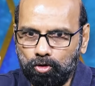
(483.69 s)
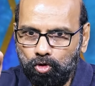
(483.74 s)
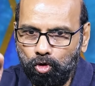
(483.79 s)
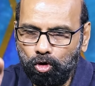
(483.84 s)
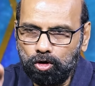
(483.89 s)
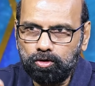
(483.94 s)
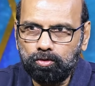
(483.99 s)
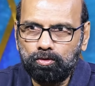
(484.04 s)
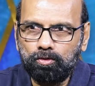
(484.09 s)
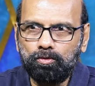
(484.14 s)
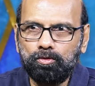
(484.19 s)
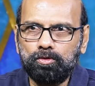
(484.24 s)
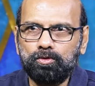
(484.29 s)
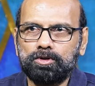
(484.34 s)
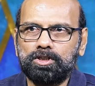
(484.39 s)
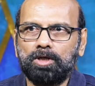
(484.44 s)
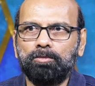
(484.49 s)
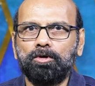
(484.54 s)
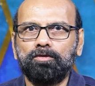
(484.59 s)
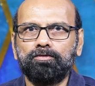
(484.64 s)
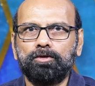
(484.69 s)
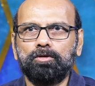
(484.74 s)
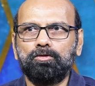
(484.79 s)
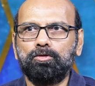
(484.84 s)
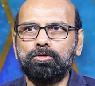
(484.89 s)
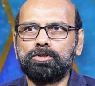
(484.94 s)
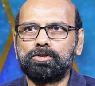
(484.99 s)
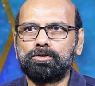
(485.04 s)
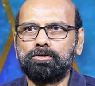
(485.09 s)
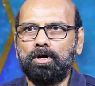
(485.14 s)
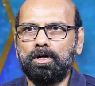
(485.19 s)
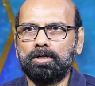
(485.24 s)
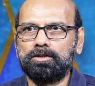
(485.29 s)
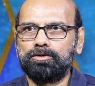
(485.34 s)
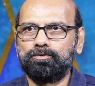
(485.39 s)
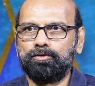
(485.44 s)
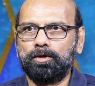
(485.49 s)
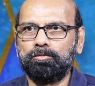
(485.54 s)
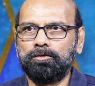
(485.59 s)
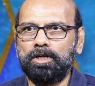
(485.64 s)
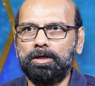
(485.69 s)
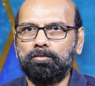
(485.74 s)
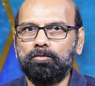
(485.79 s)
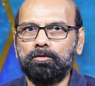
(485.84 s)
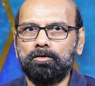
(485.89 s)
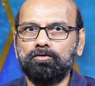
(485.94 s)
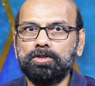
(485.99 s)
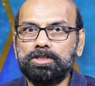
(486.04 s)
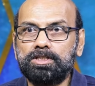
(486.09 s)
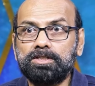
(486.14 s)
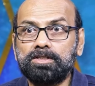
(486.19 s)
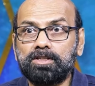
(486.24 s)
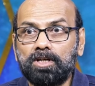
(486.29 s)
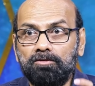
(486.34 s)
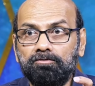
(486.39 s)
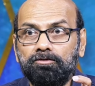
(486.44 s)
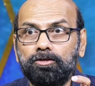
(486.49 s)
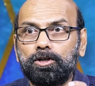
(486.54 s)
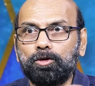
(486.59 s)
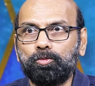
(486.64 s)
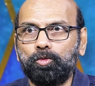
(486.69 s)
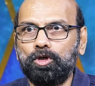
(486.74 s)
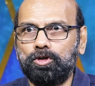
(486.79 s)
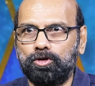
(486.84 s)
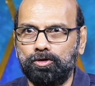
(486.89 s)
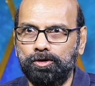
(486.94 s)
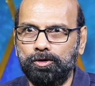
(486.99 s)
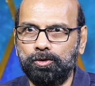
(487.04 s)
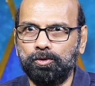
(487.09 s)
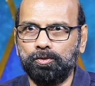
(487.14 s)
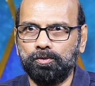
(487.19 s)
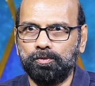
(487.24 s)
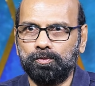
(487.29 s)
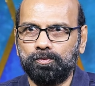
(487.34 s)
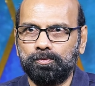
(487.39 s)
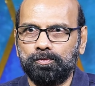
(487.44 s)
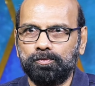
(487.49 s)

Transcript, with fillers: go through some of the good stocks from them, which is comfortable to you.